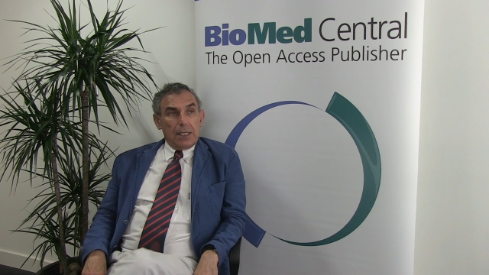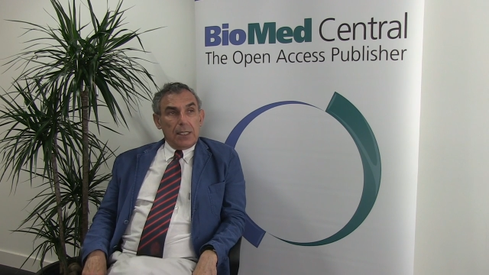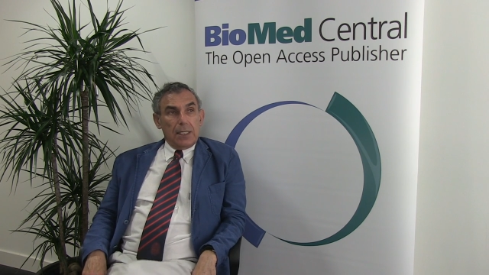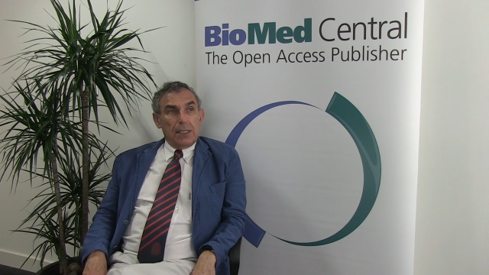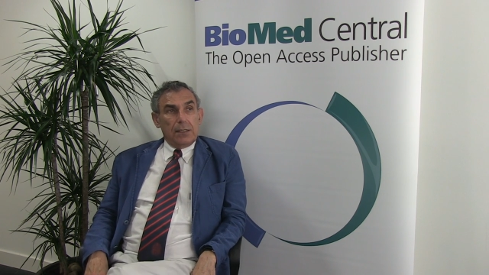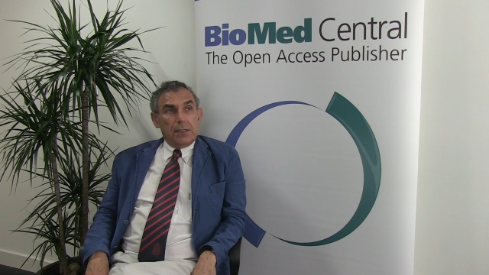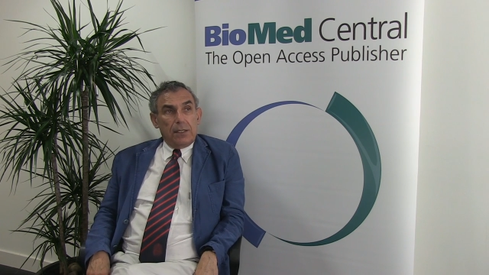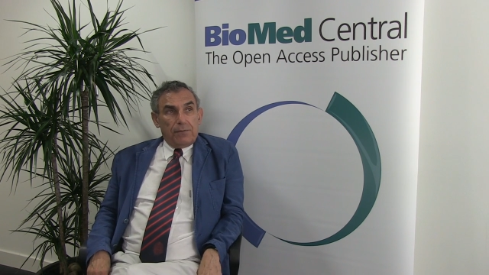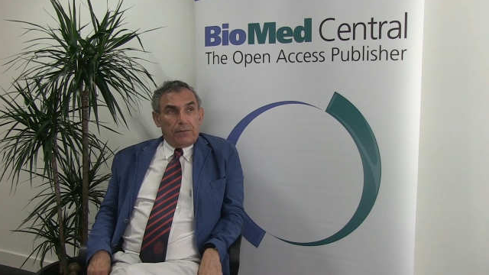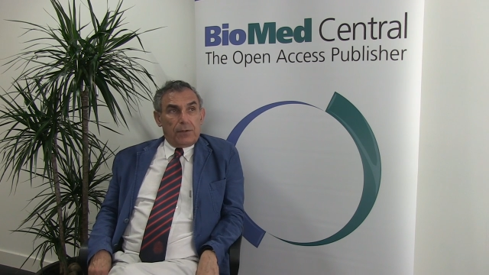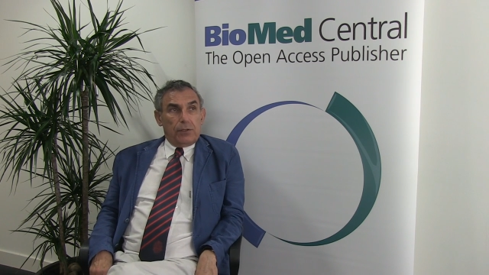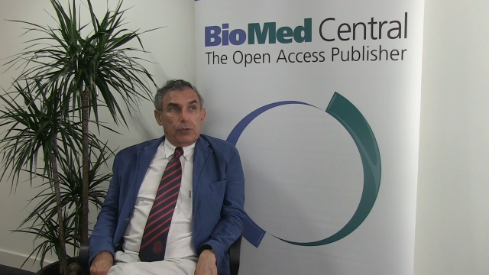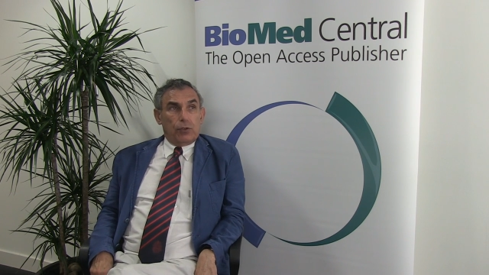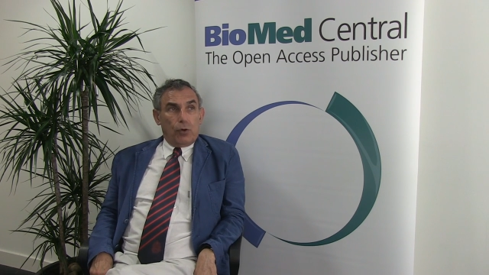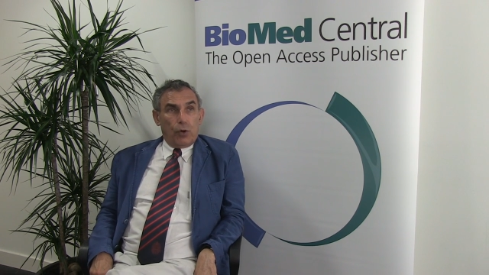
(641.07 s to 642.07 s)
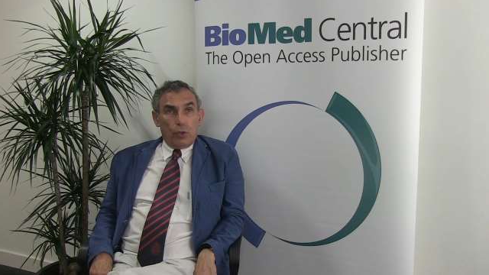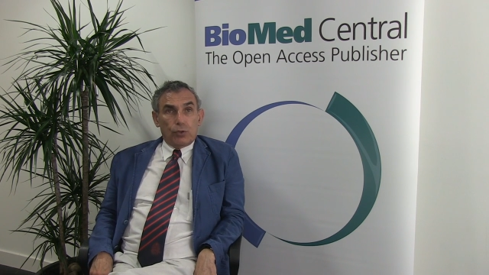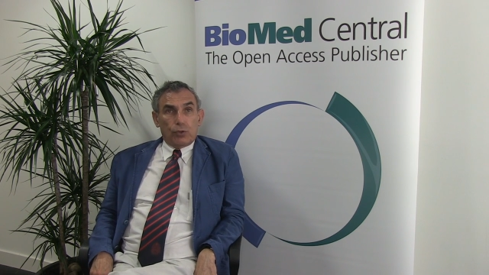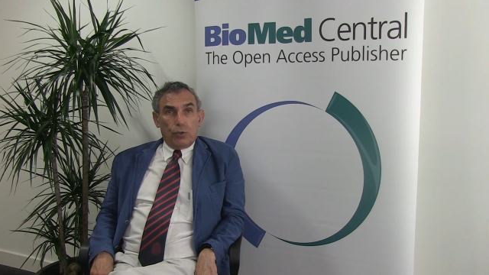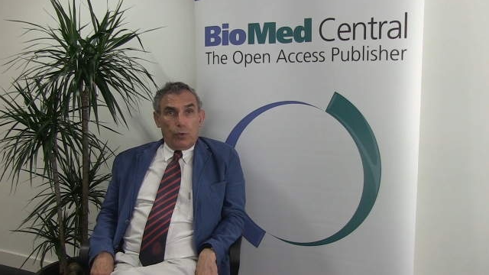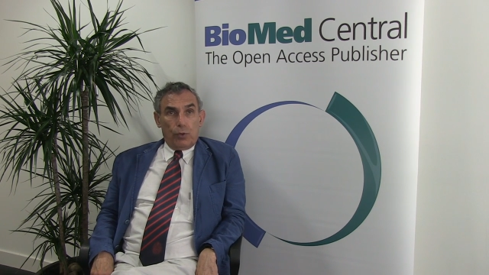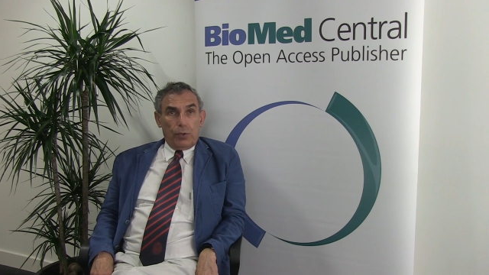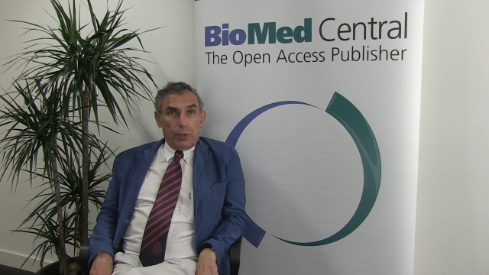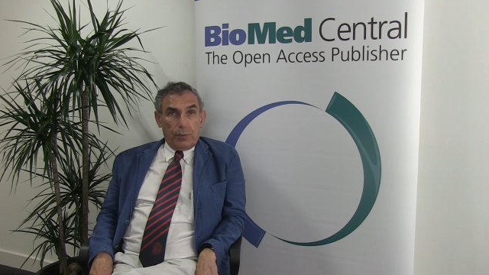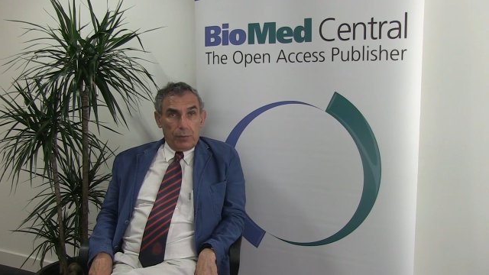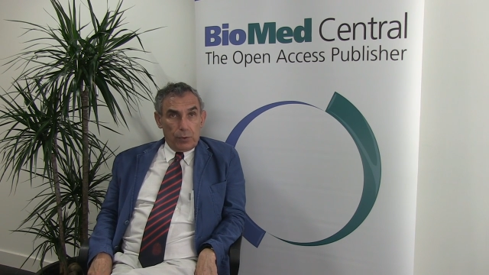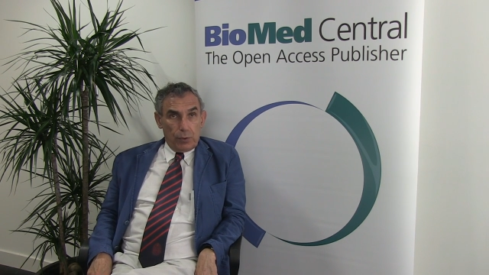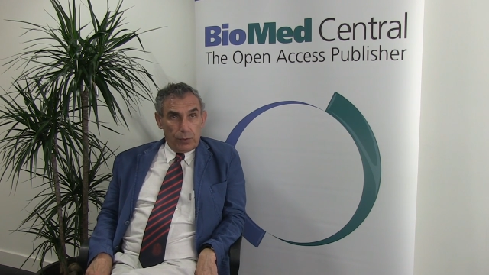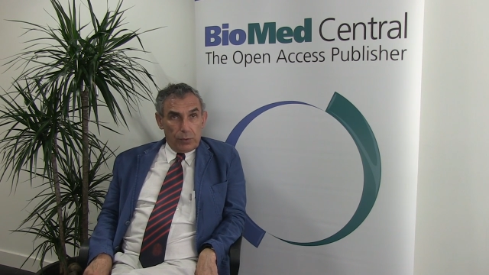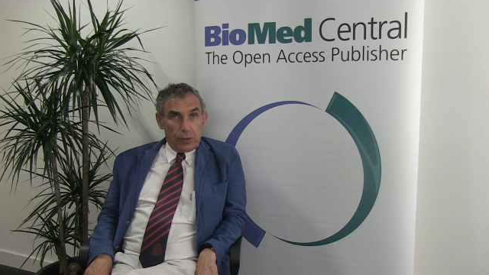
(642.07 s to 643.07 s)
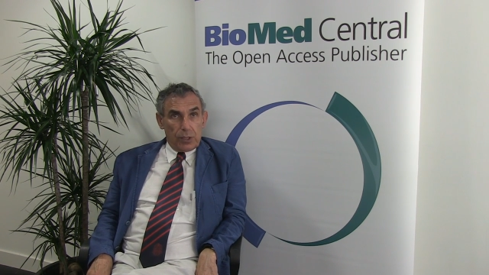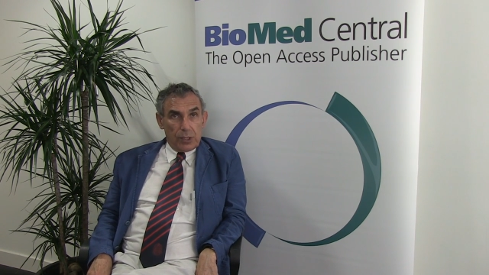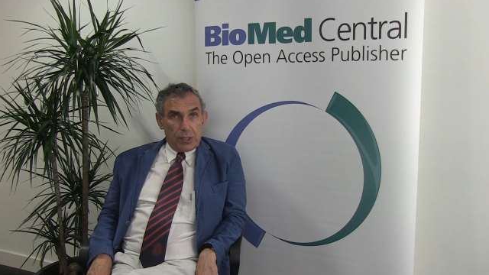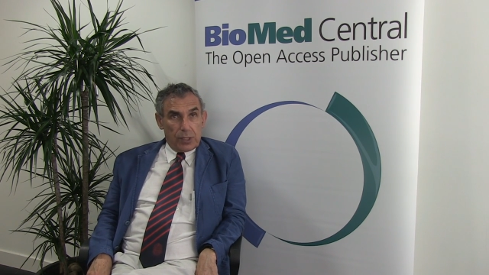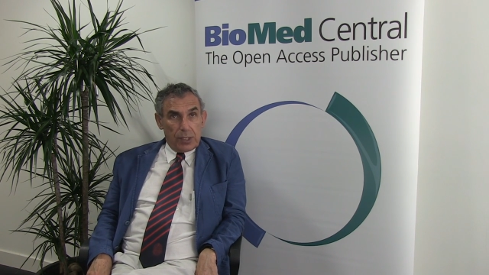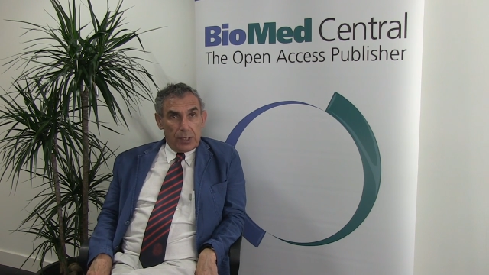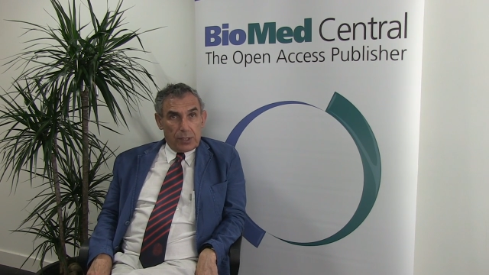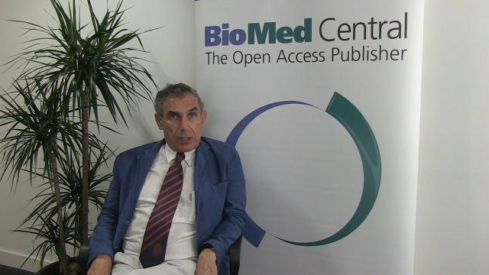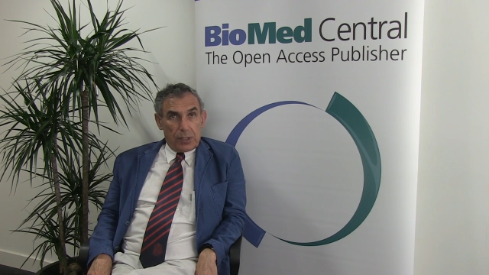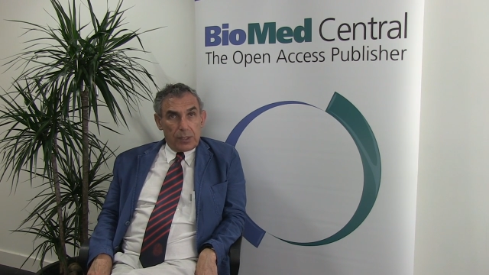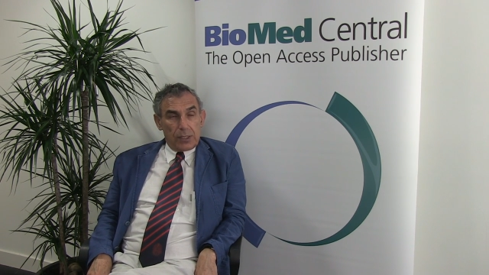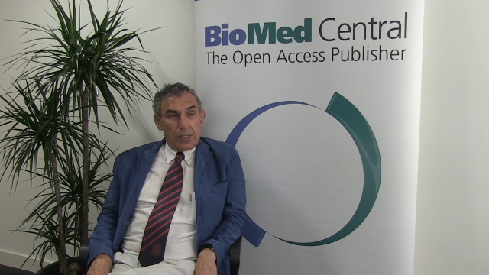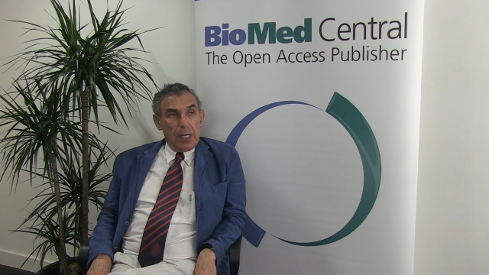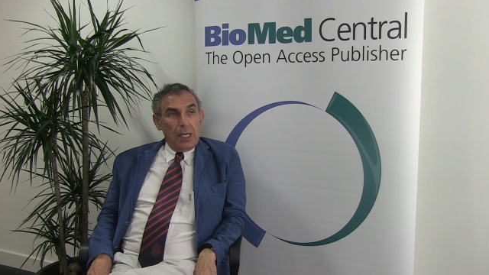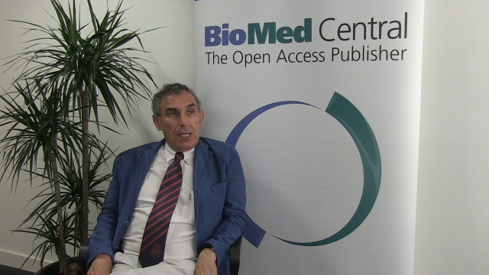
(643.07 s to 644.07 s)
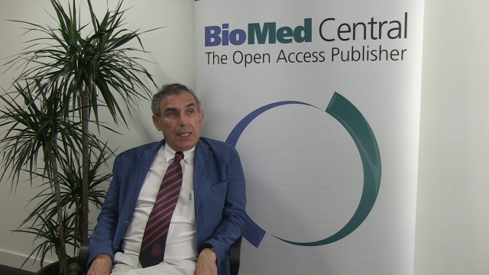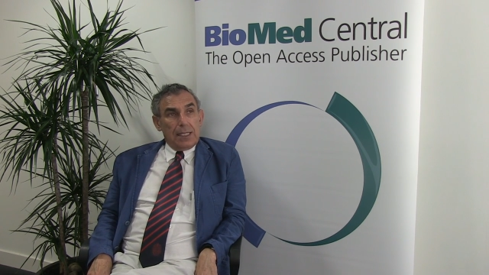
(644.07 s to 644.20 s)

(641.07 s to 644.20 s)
in different autoimmune diseases,